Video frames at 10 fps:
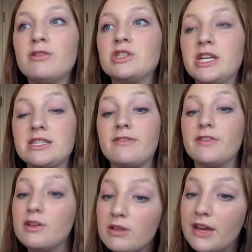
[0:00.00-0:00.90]
She has a
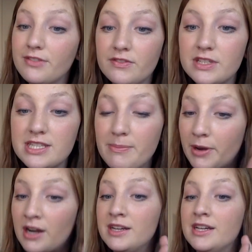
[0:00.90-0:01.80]
few left of
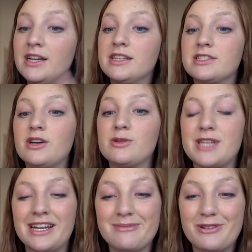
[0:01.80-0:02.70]
December, so
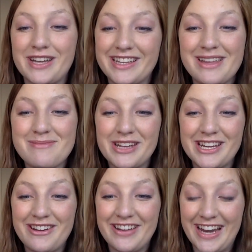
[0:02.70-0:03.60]
sign up quick, let me
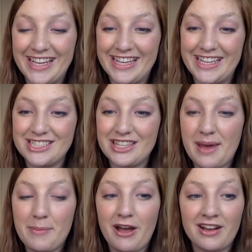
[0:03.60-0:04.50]
know, and I can get you
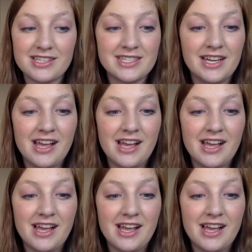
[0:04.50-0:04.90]
that box.